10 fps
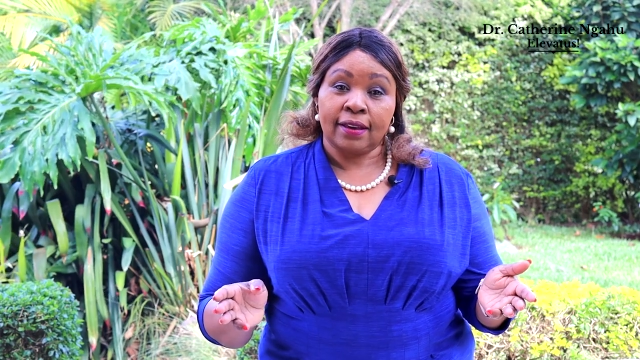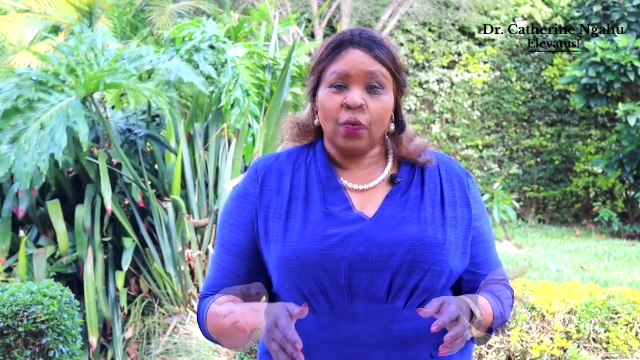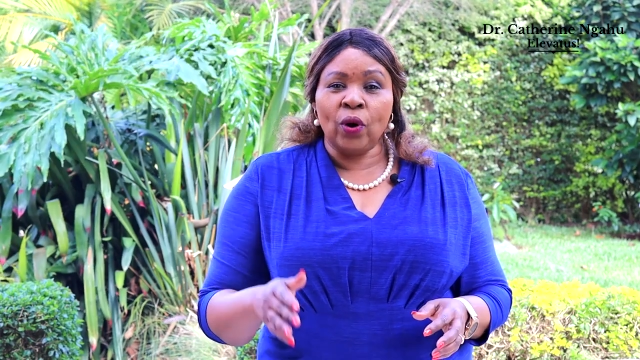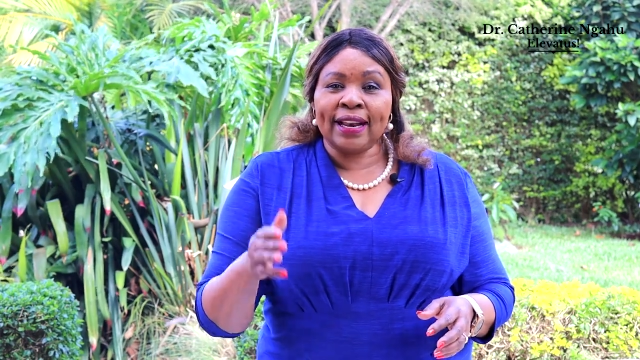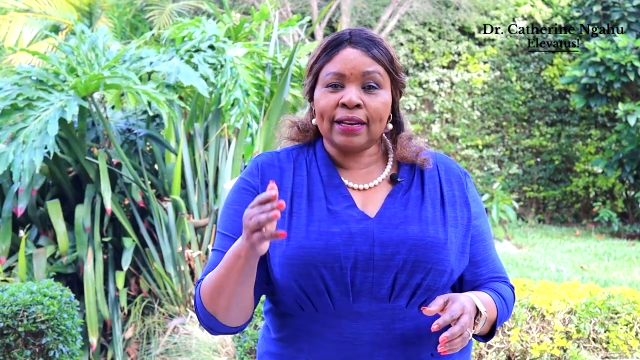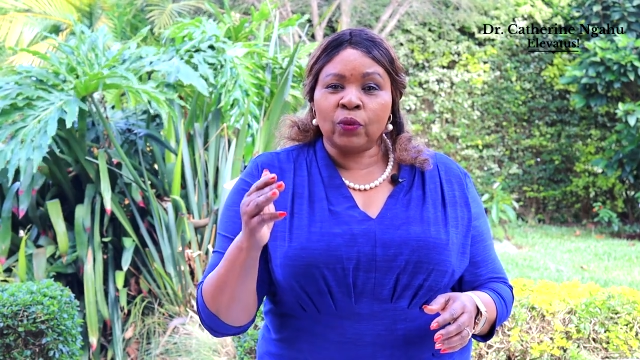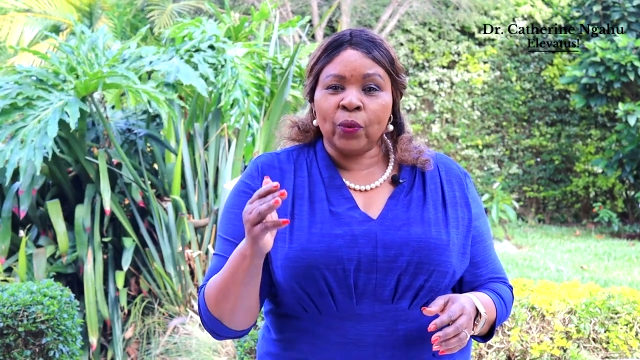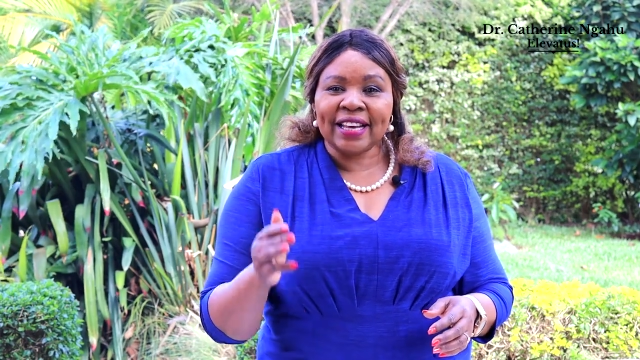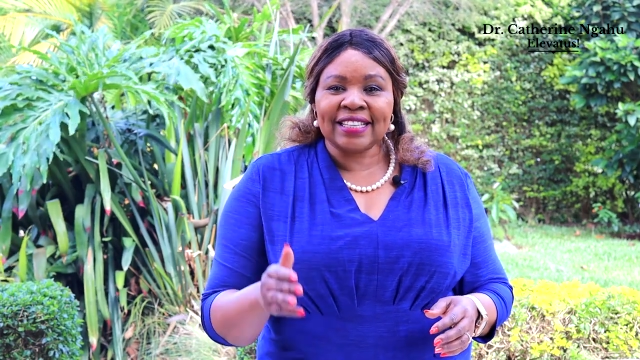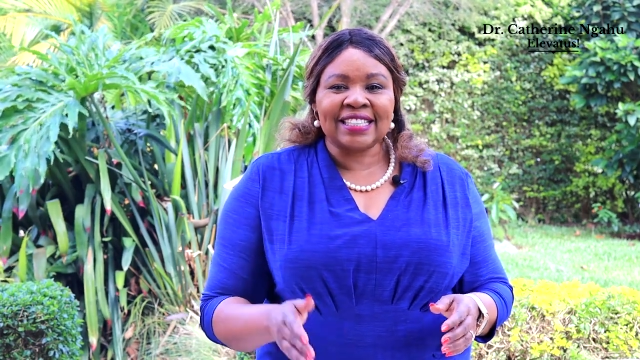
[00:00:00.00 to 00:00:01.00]
will
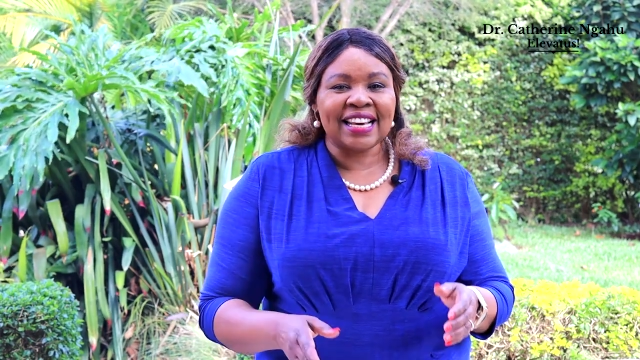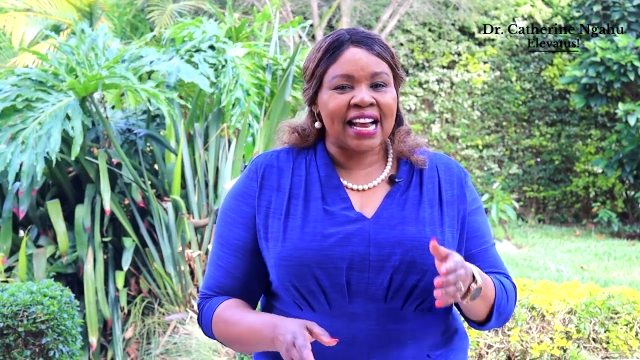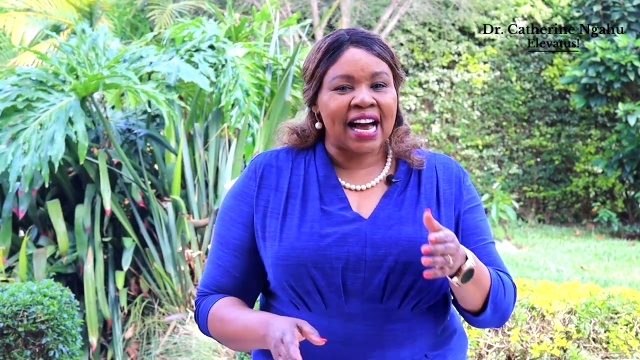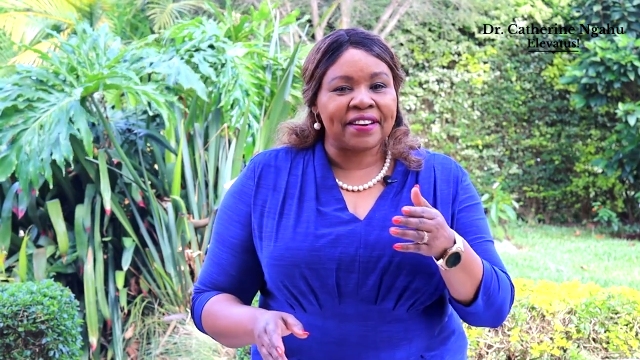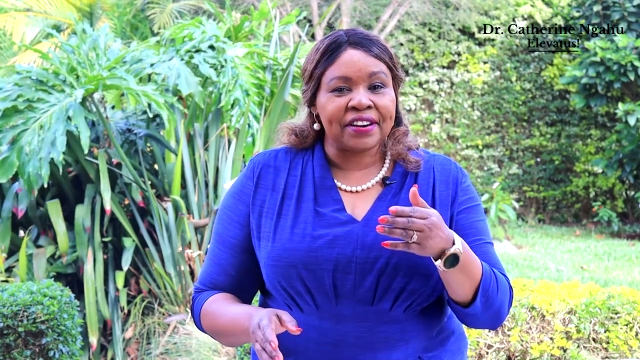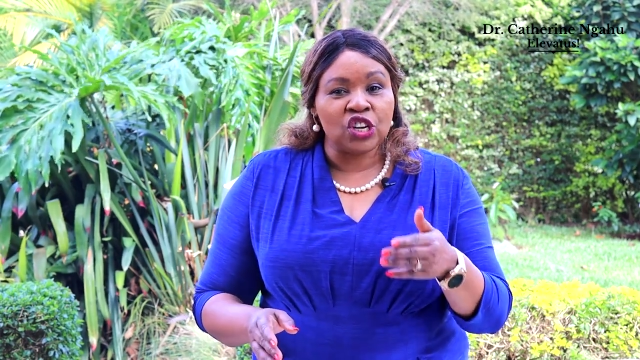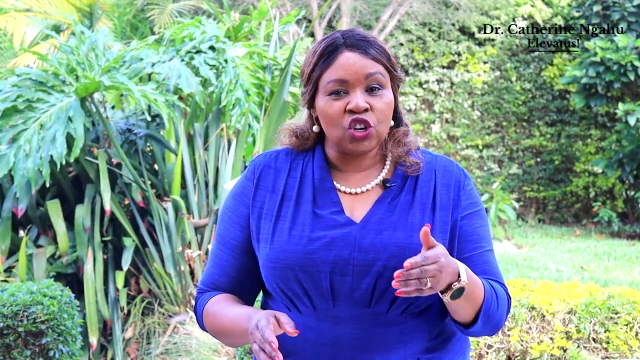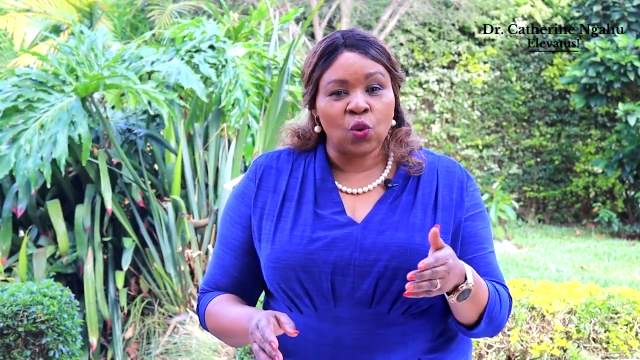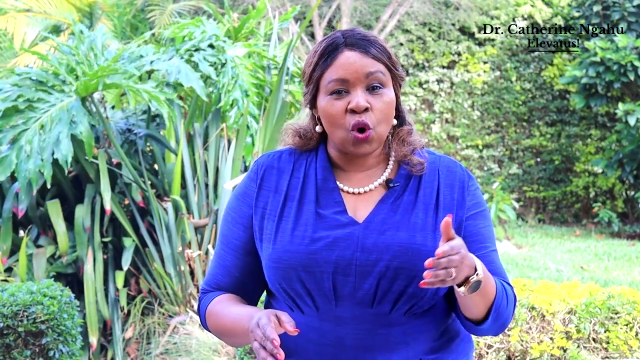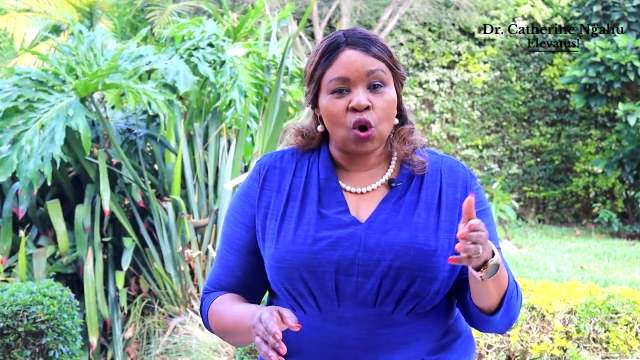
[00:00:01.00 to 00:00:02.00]
we see a
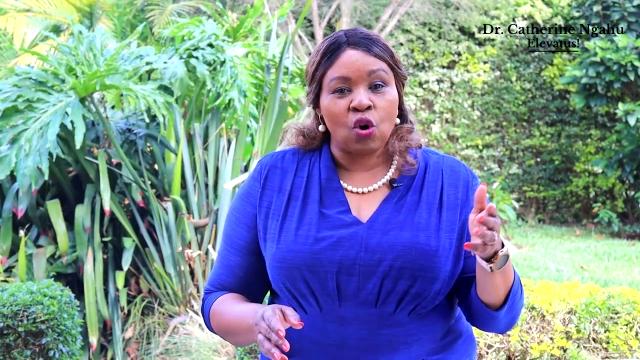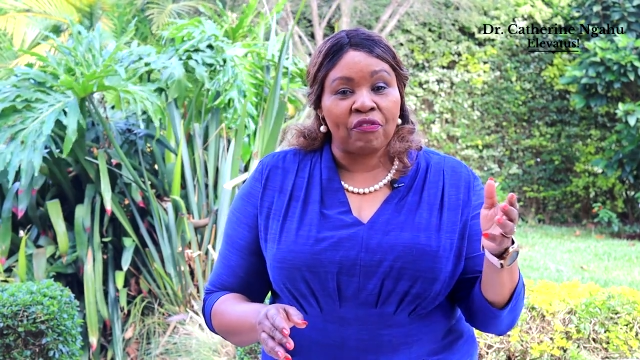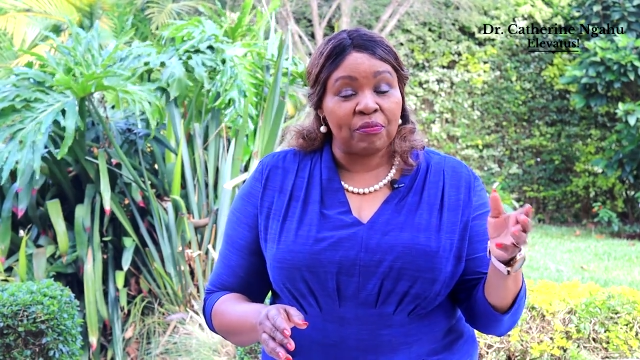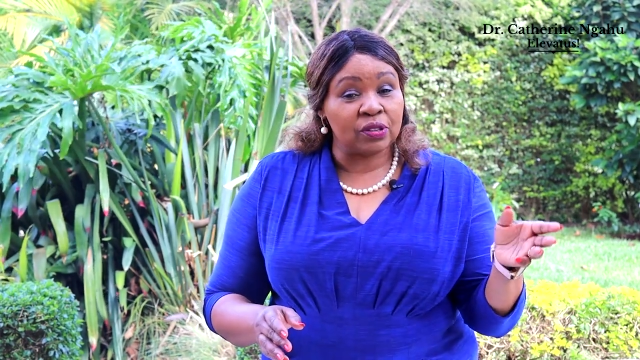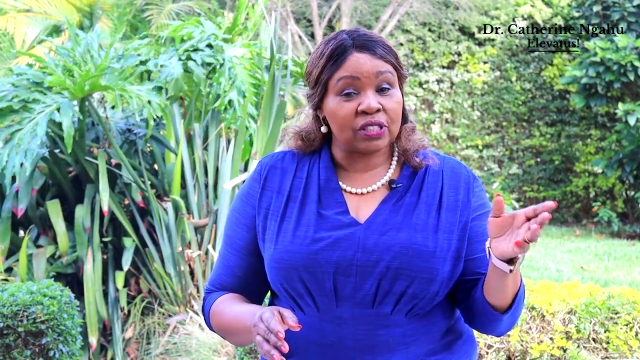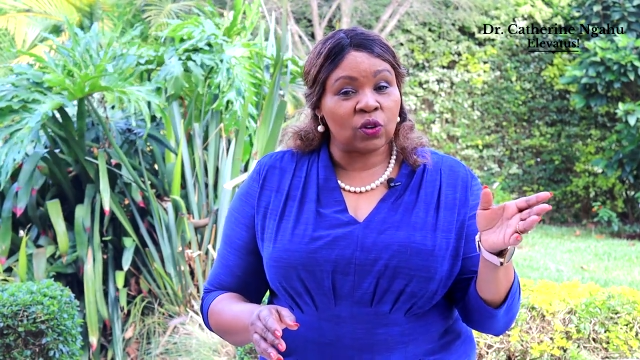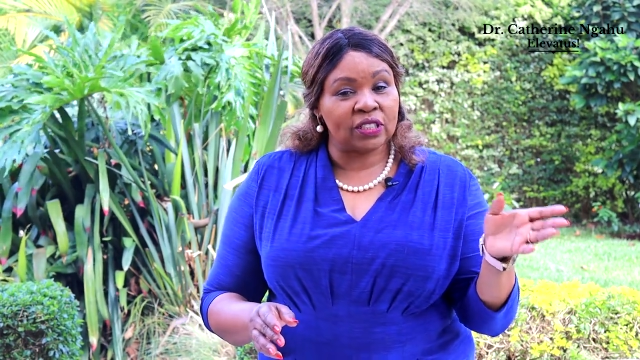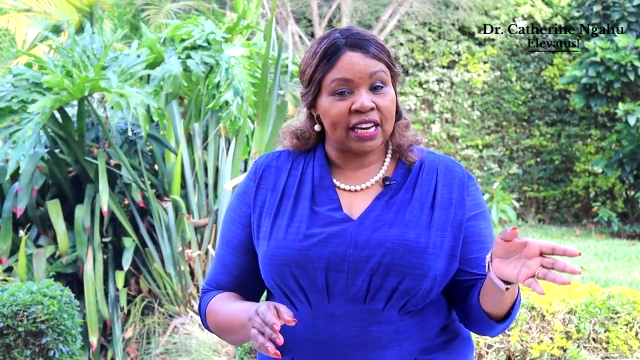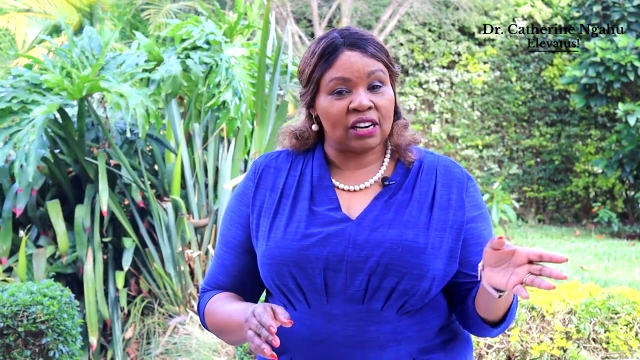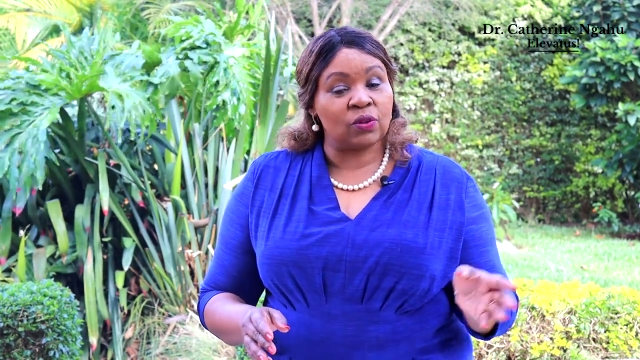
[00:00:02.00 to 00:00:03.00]
renewal of
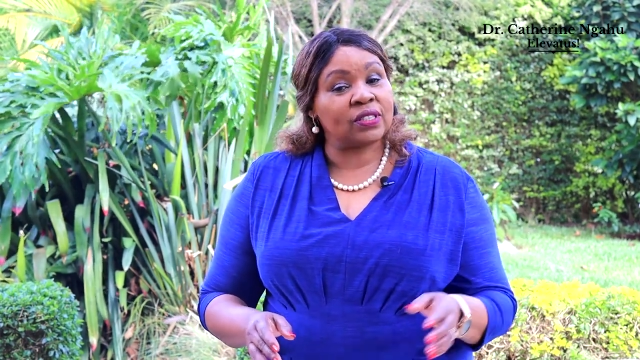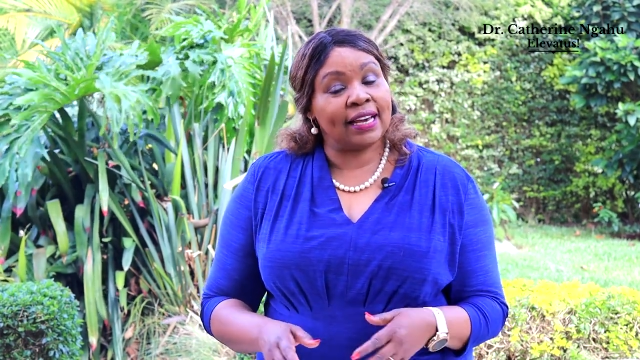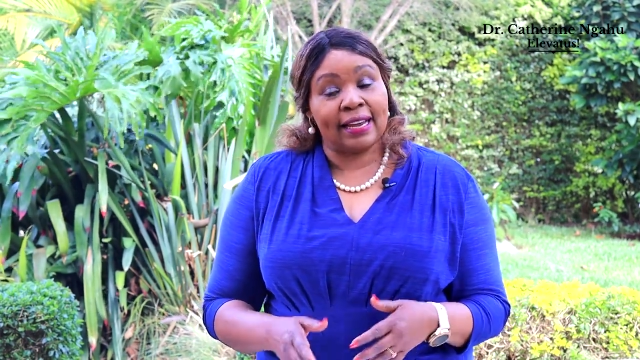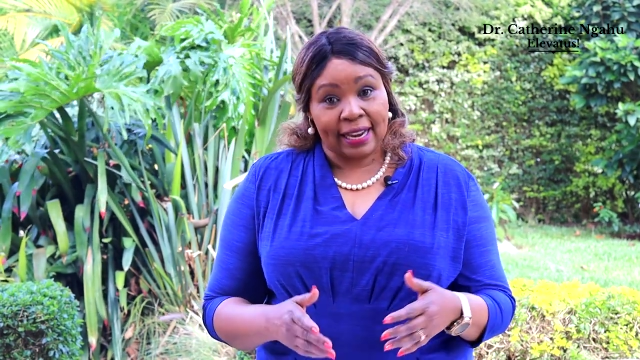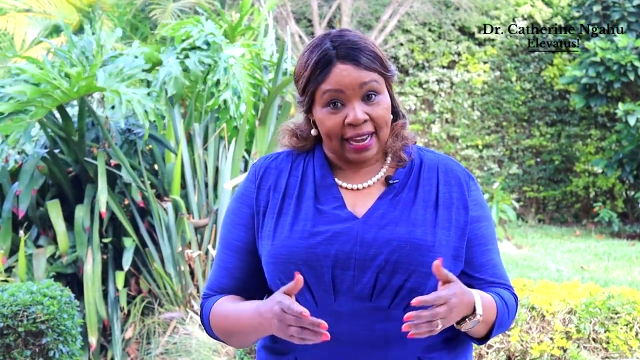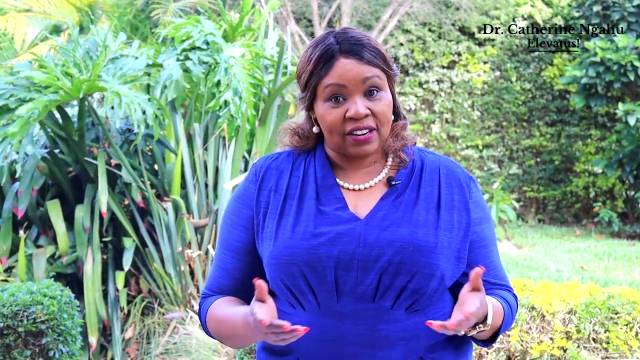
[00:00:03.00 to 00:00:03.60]
musical jingles in